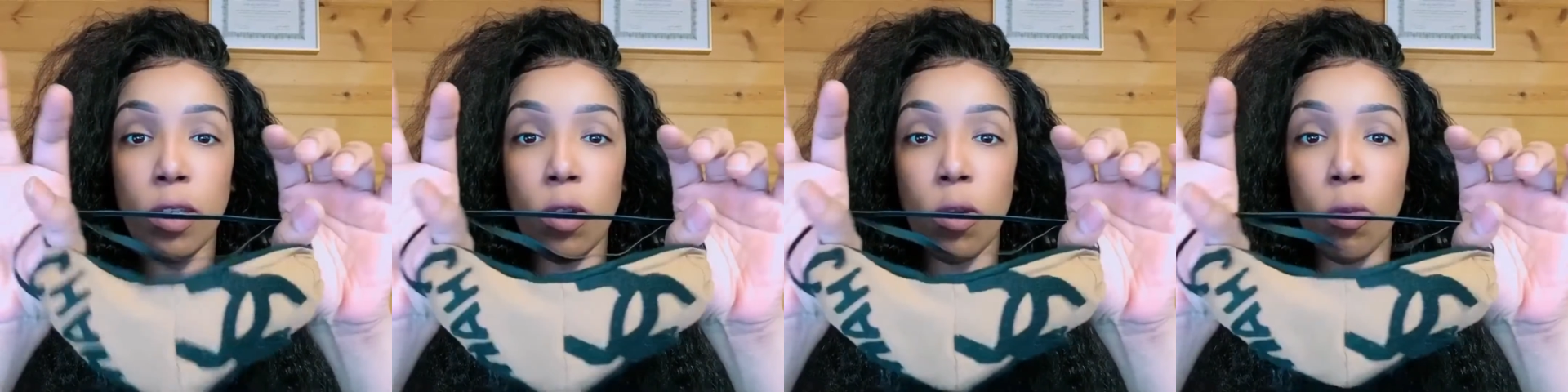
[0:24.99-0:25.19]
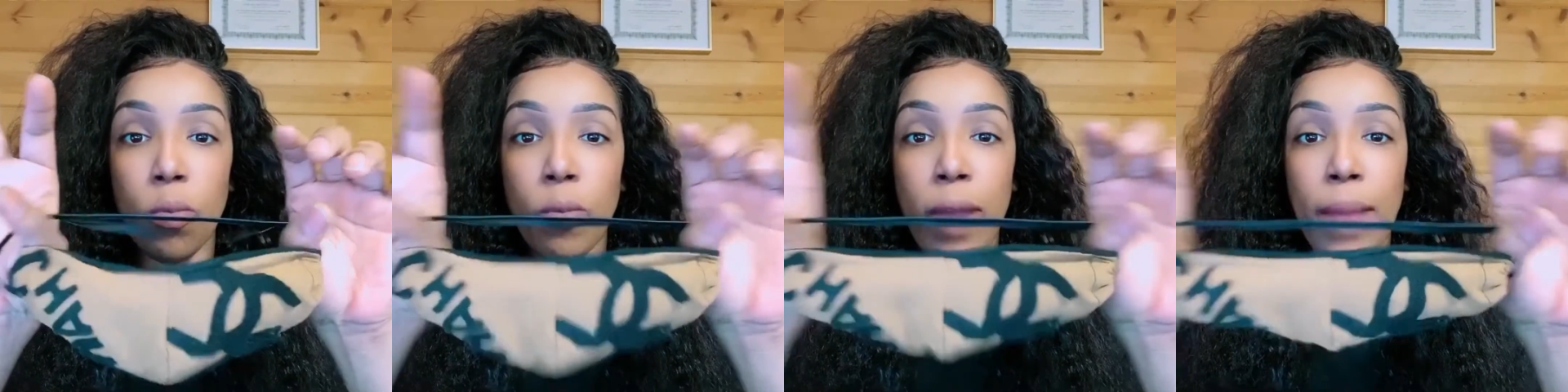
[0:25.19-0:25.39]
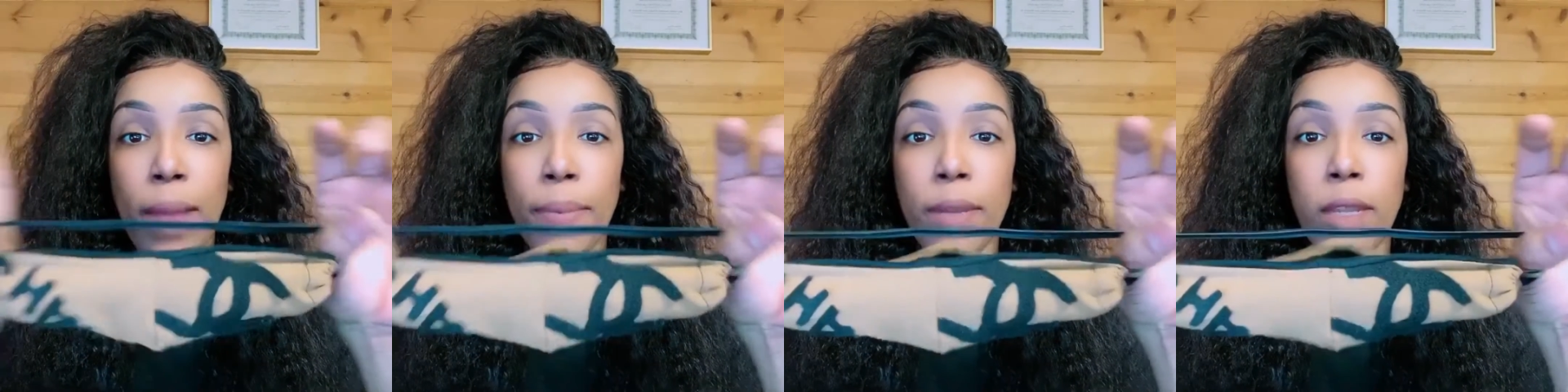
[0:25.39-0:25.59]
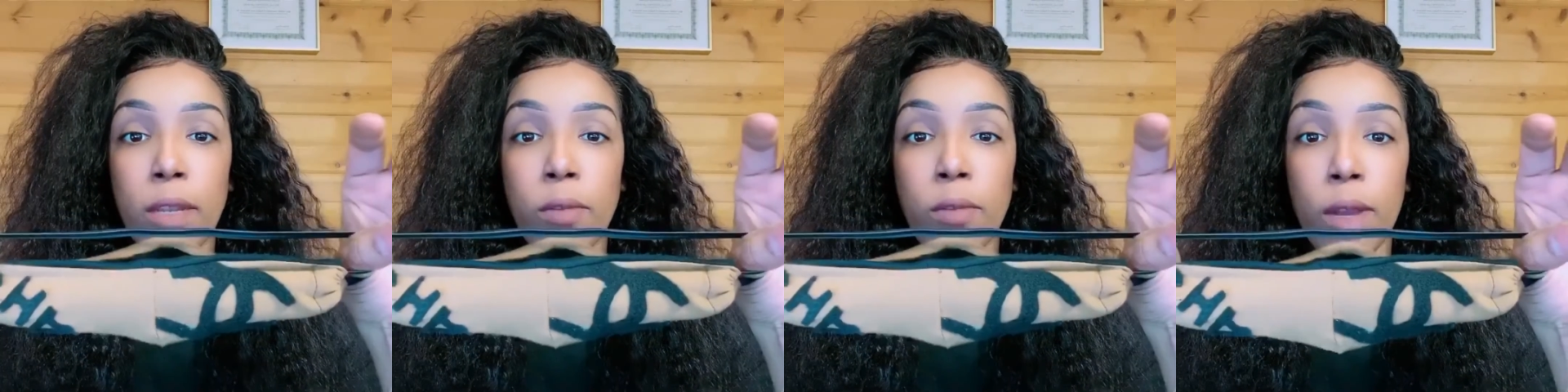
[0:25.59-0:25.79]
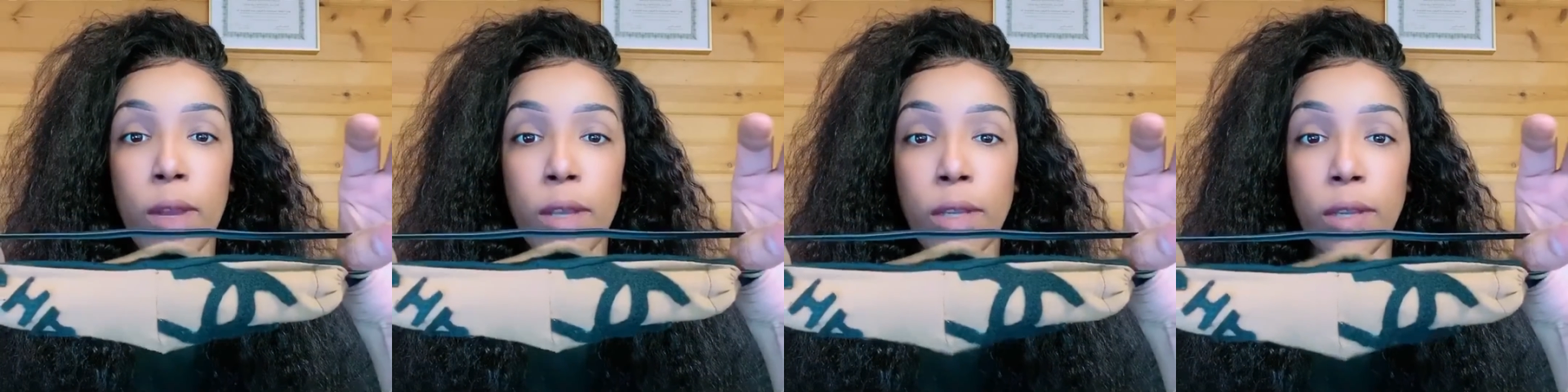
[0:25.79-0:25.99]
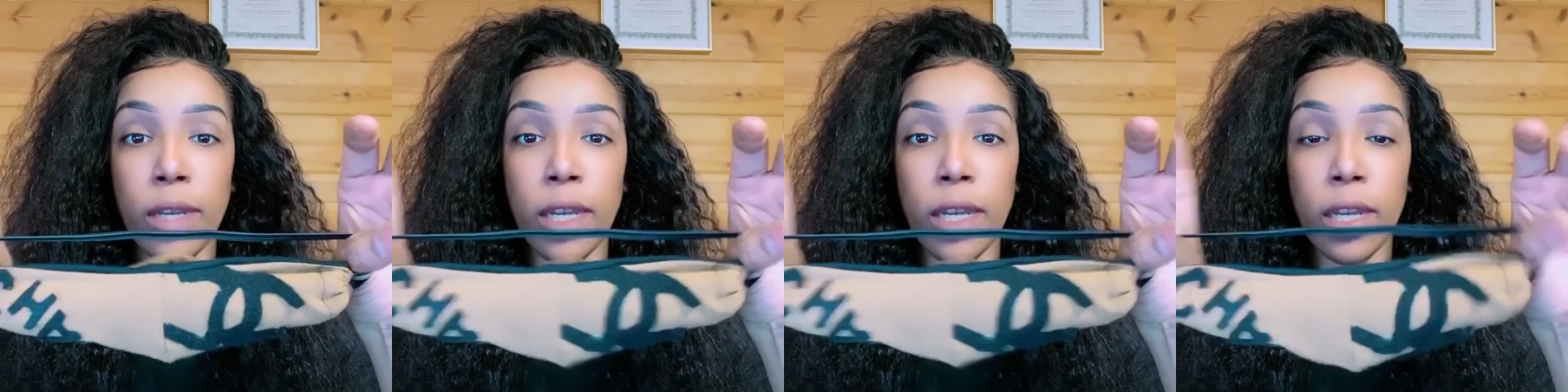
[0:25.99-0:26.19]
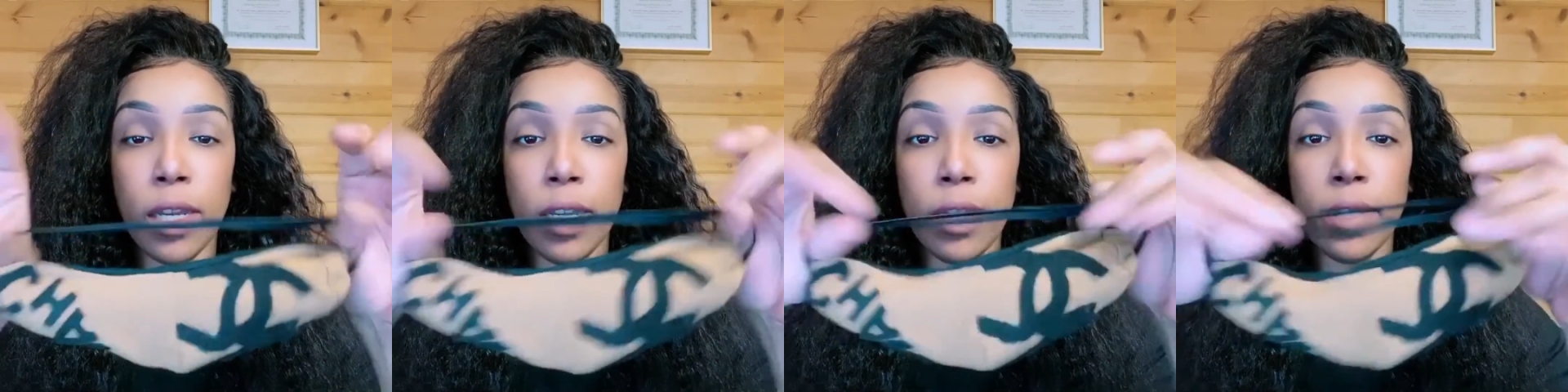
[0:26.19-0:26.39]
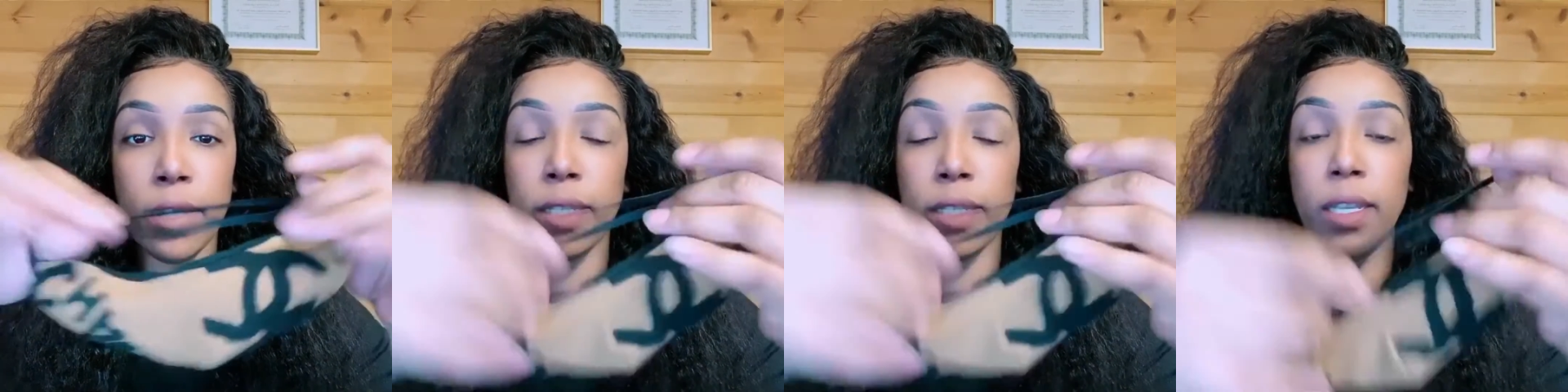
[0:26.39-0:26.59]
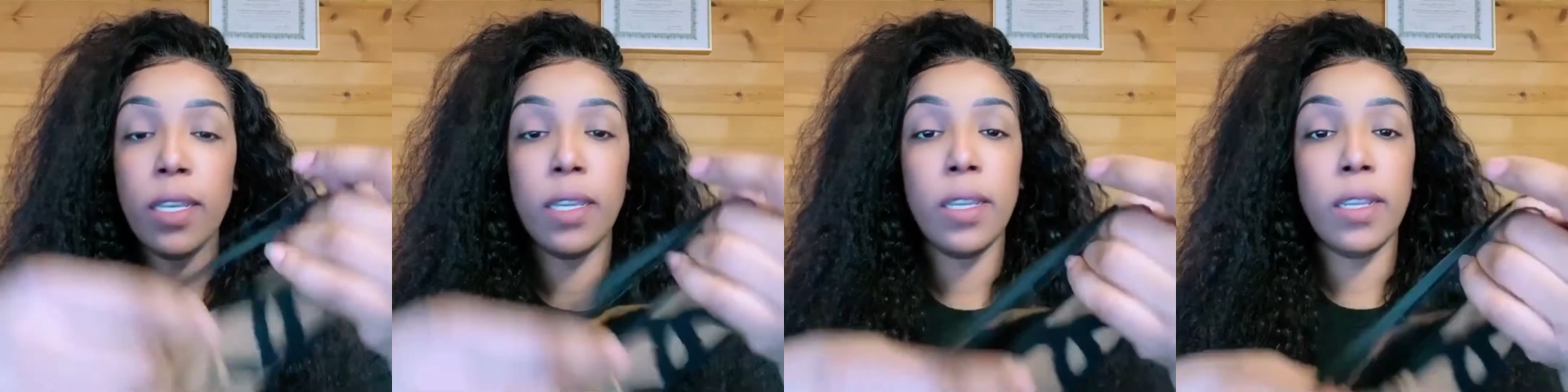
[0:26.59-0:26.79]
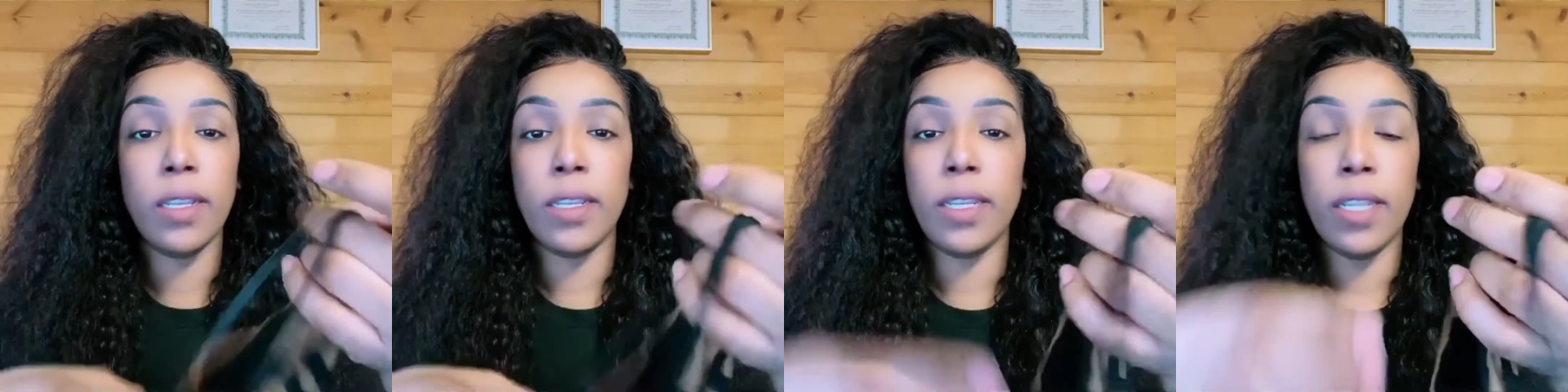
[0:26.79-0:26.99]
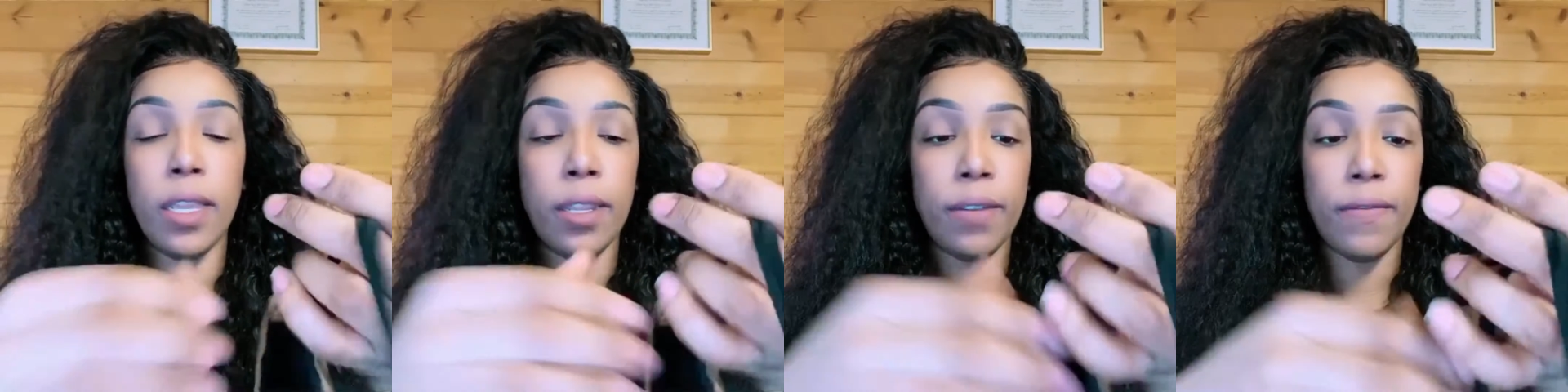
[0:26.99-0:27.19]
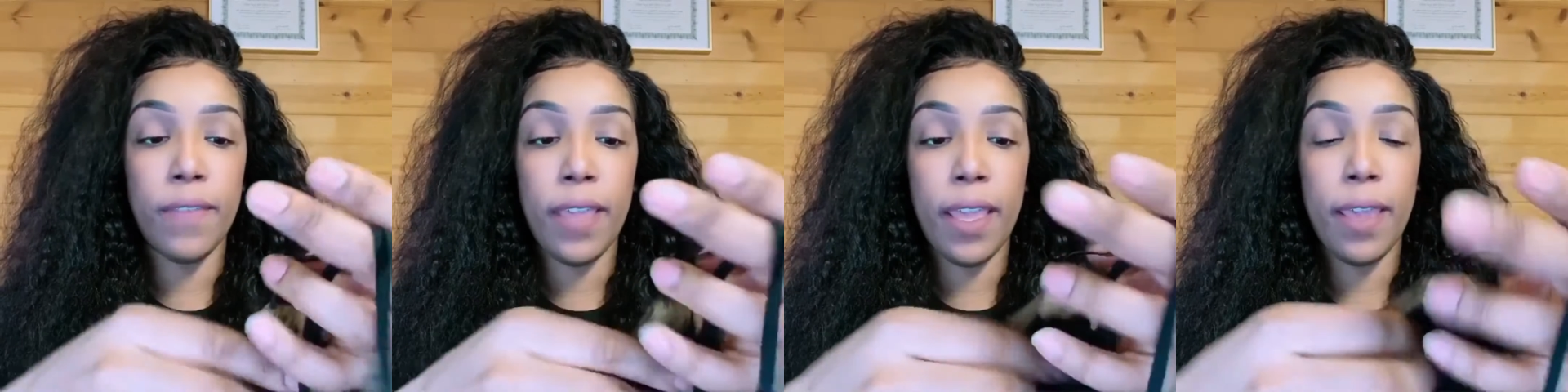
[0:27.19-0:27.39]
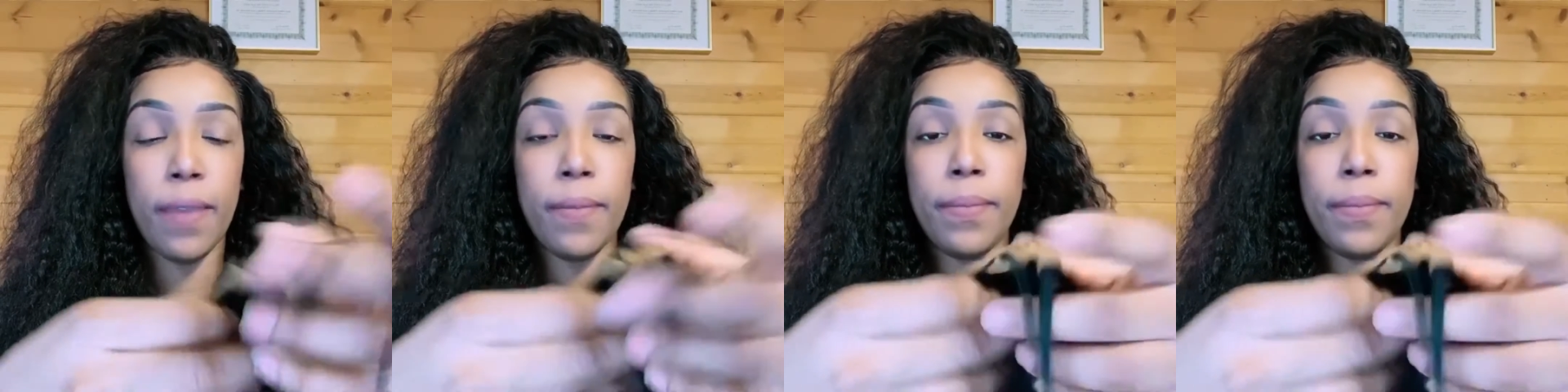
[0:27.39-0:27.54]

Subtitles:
wrapping it around your ears, none of that.